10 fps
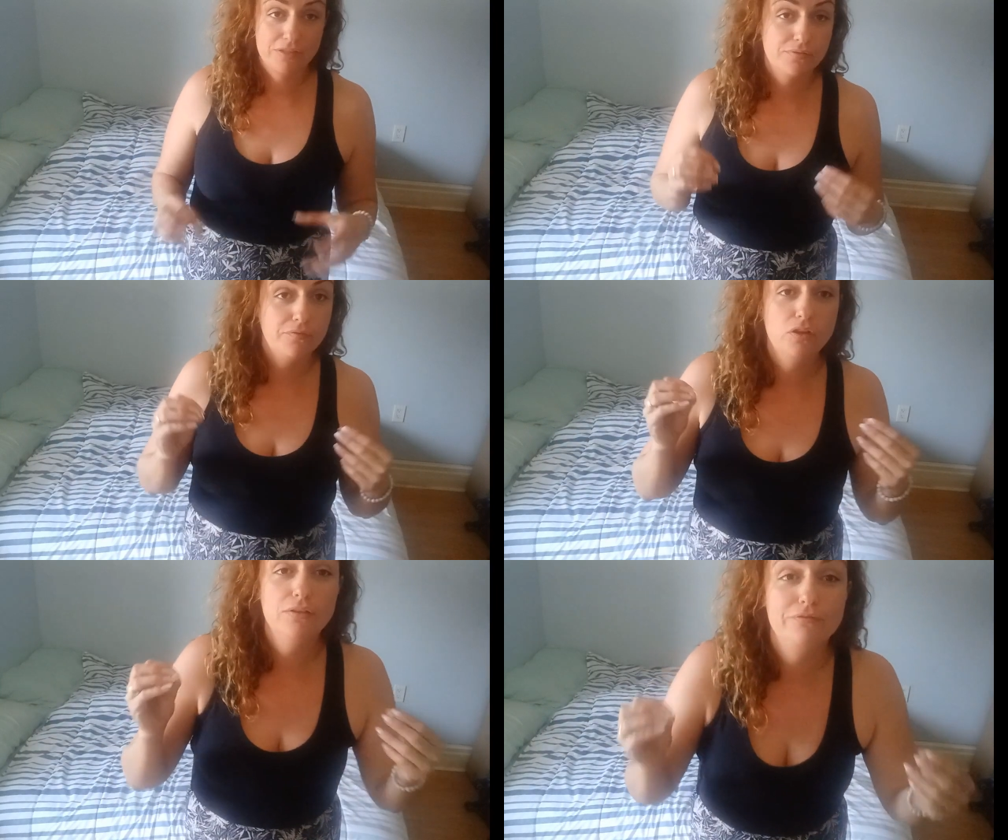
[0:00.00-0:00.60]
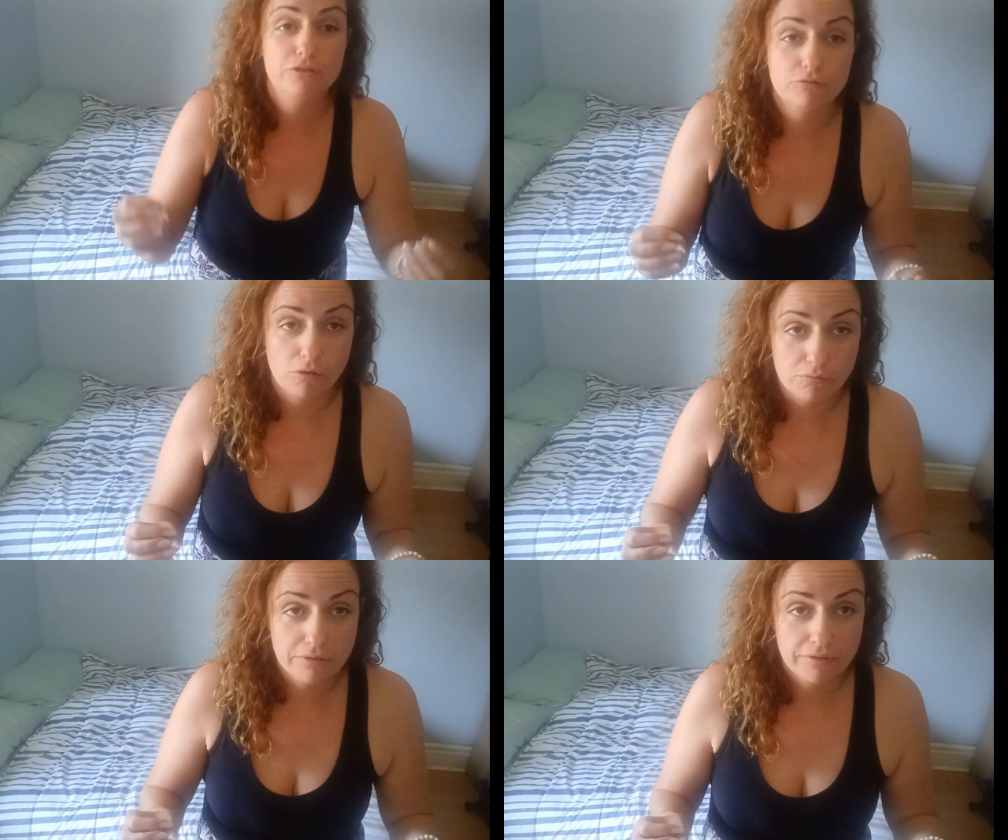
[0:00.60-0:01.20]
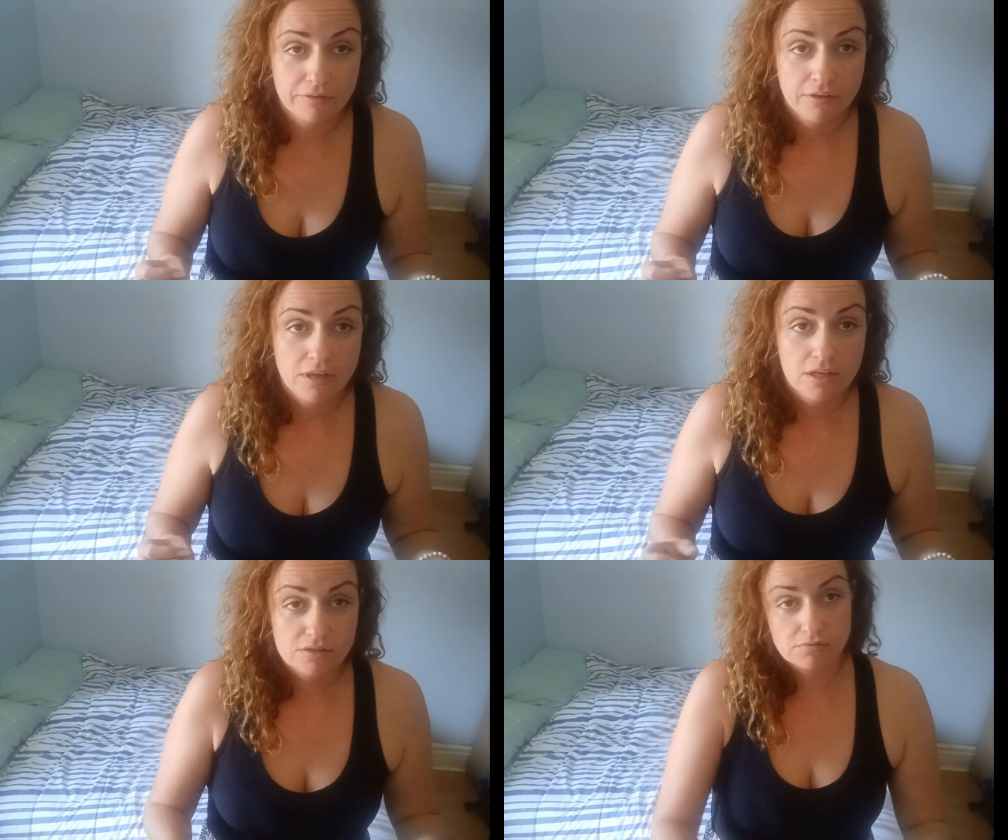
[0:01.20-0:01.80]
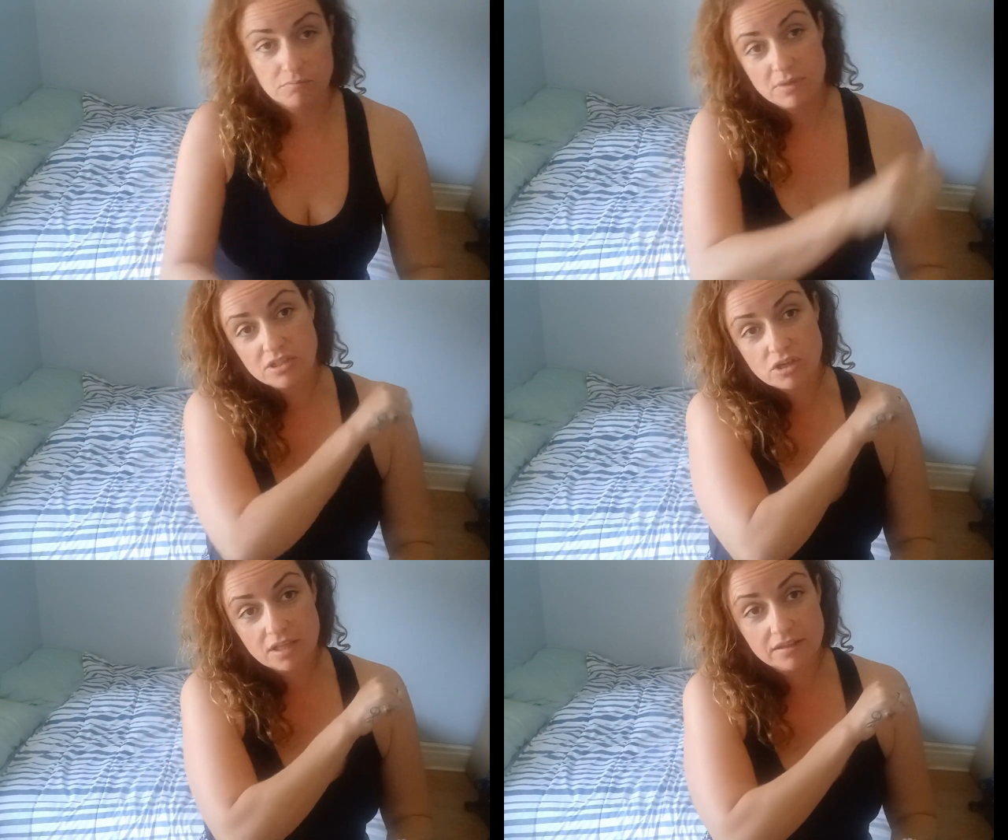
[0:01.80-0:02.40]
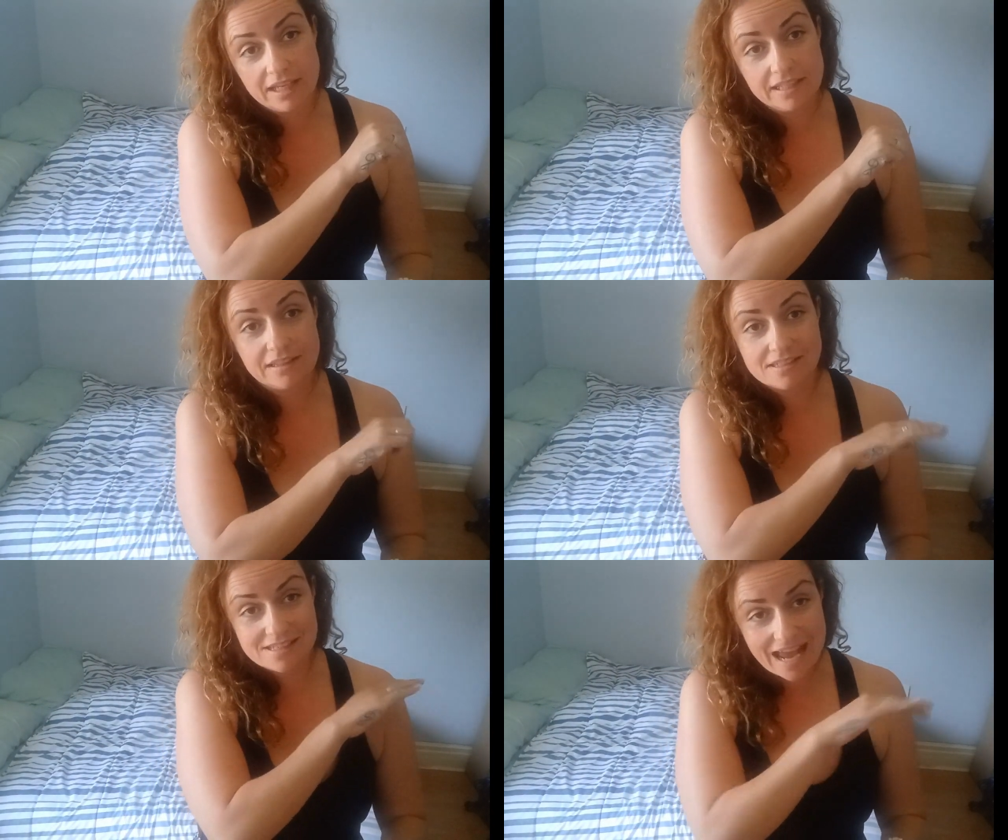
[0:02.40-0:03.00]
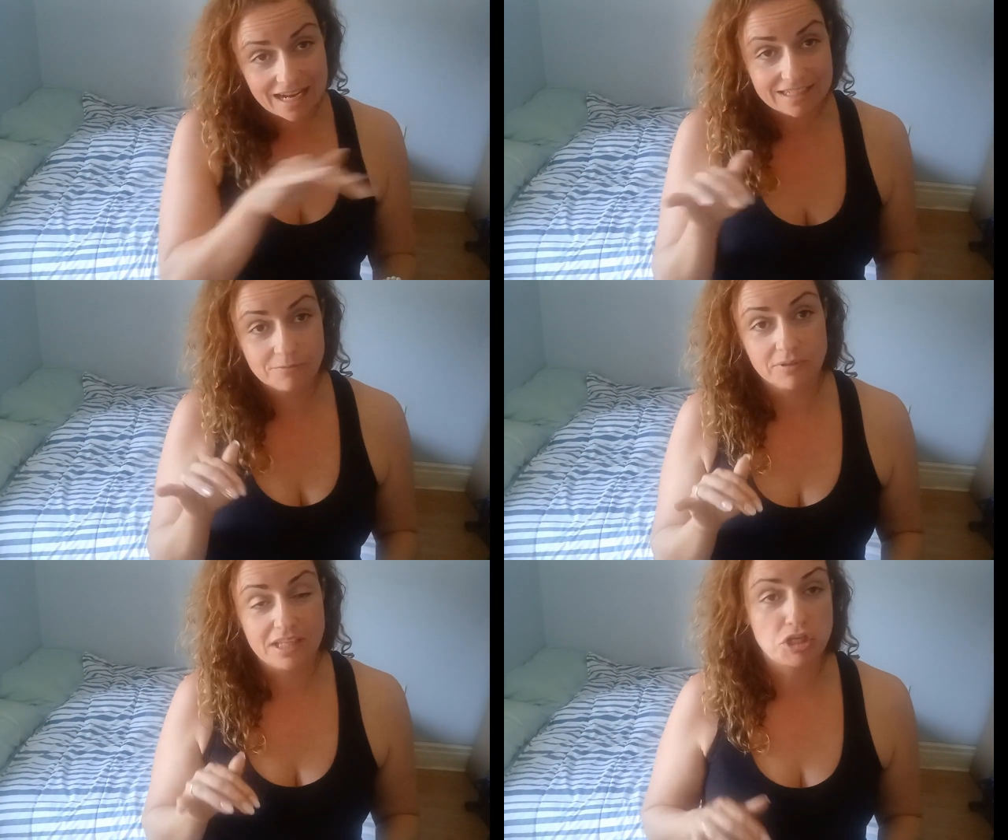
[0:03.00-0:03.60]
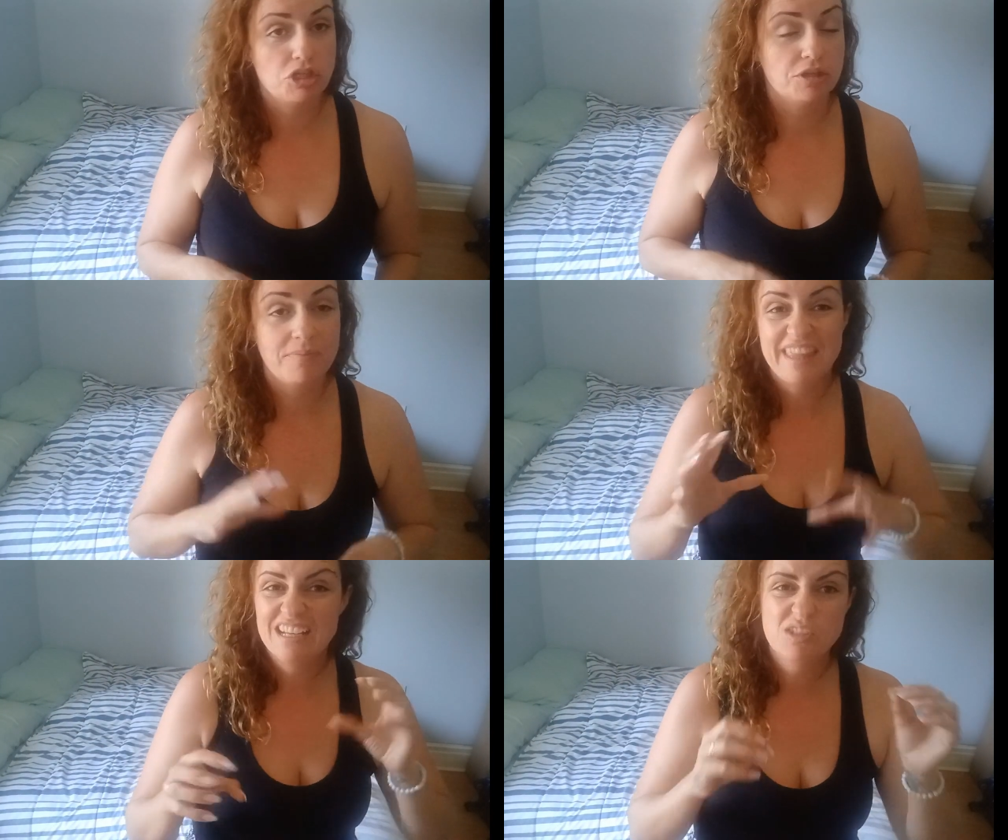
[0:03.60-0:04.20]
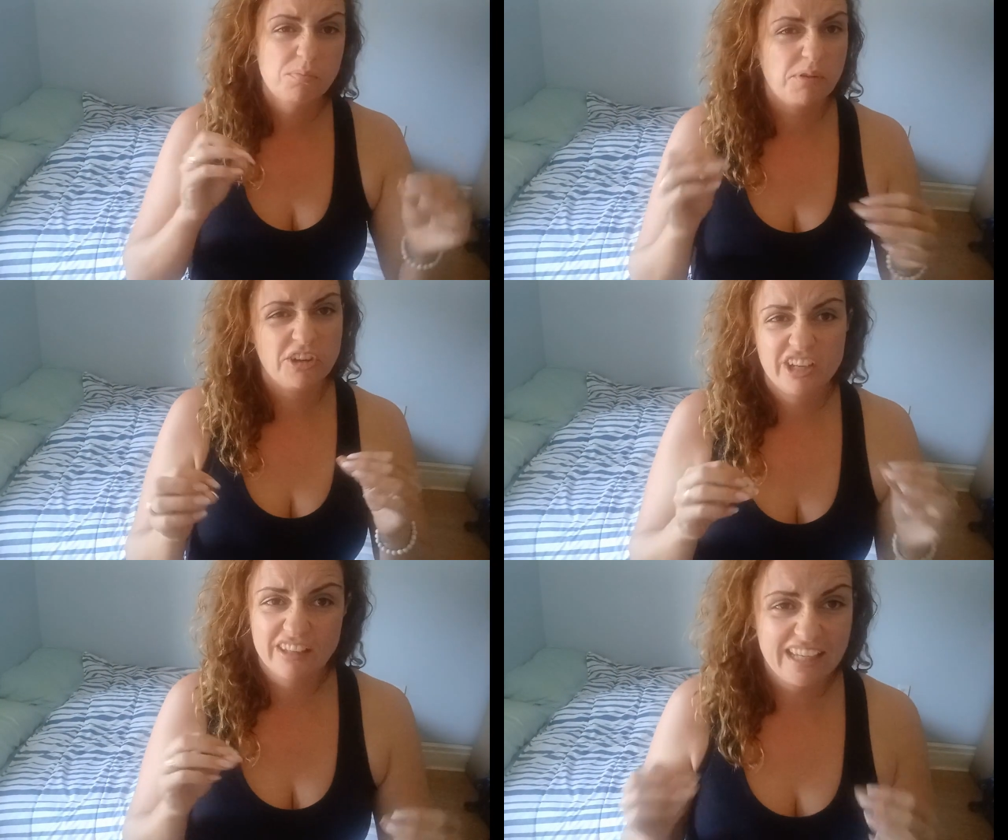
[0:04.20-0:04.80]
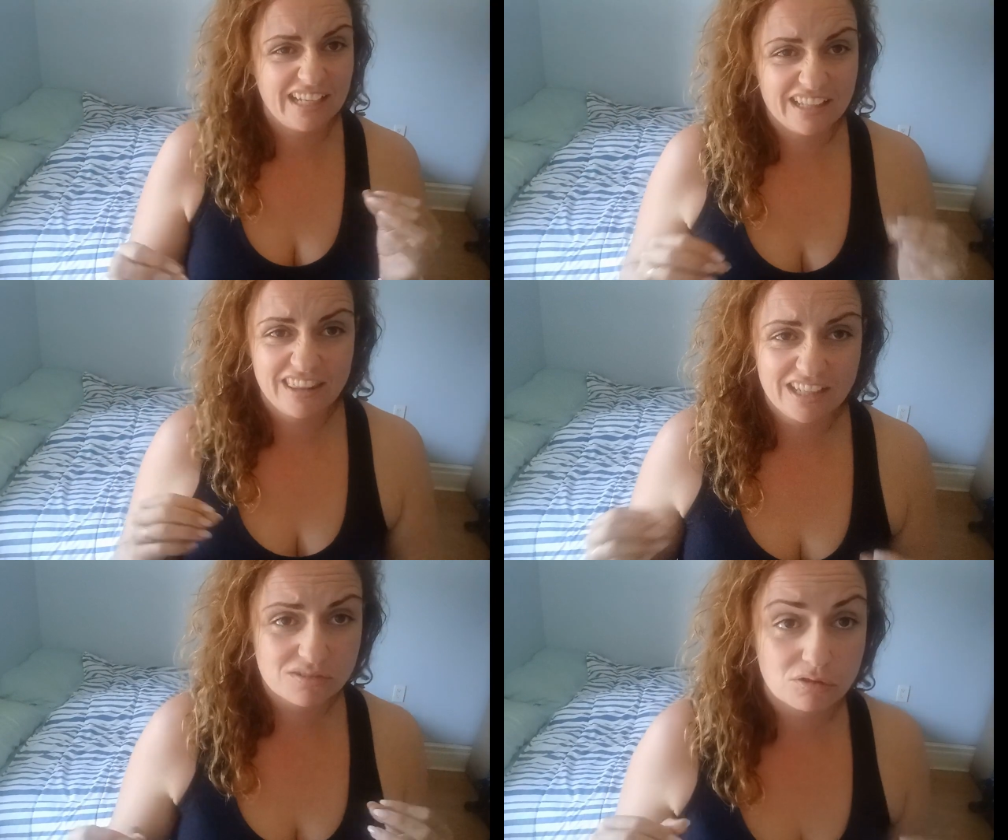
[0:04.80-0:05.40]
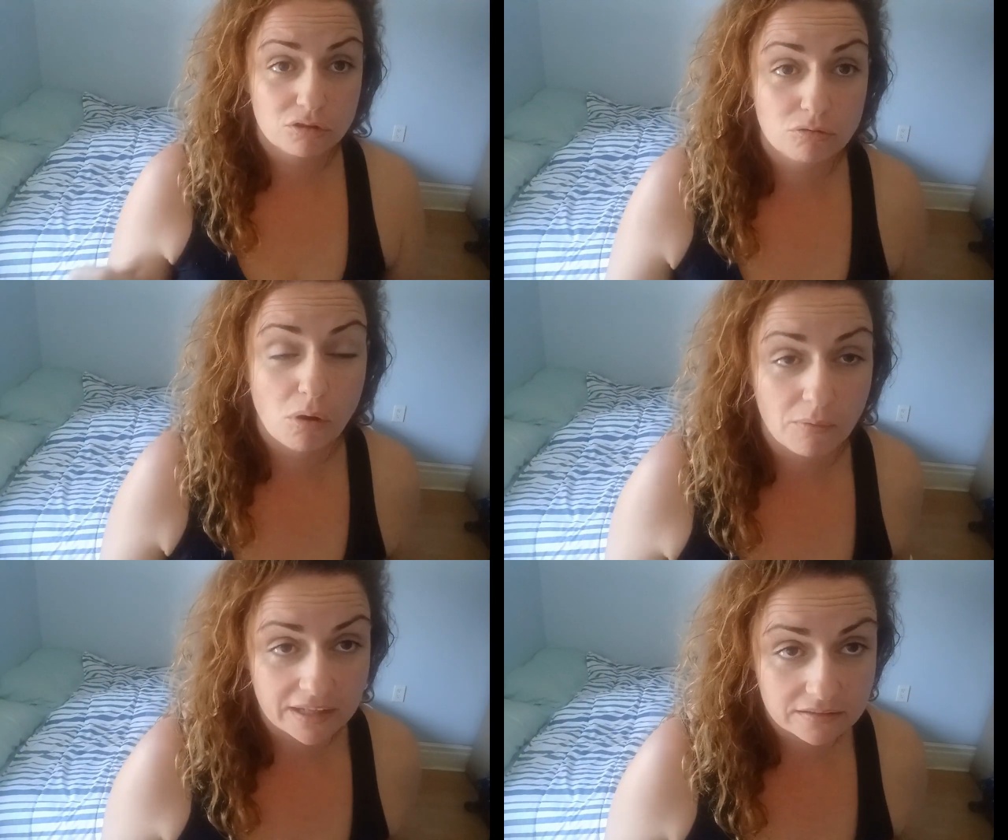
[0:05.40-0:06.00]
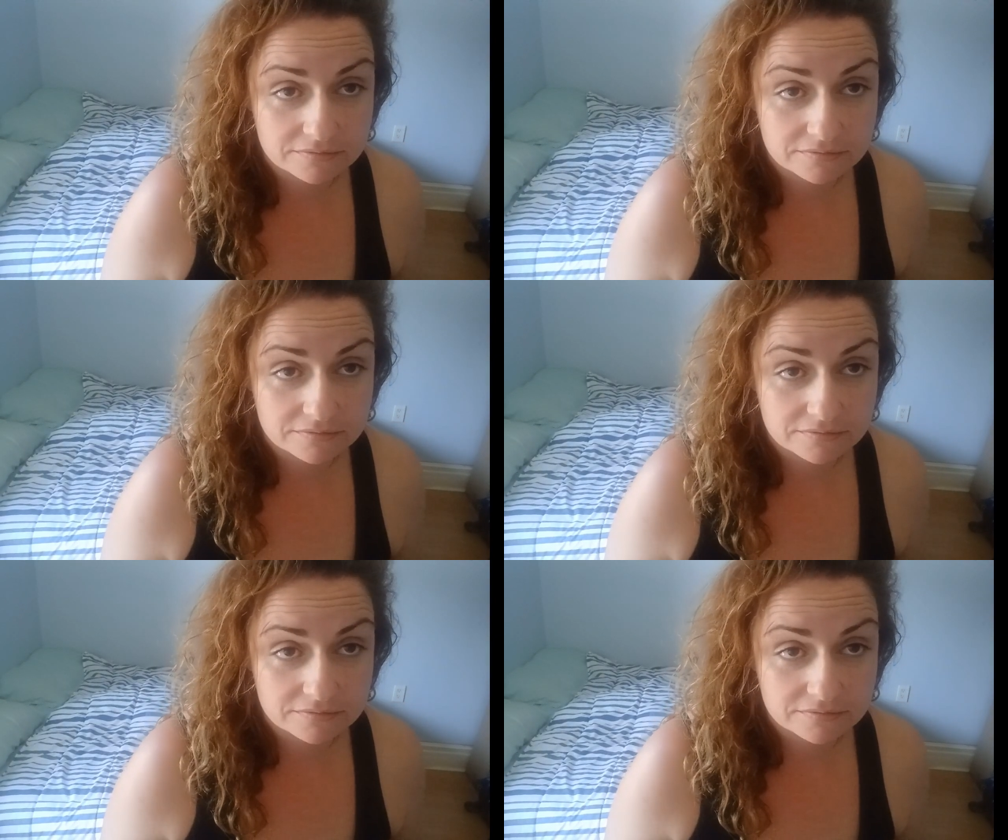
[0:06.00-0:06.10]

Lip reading: It's full of growth. So much unlike the stagnant relationship, things are percolating, things are growing.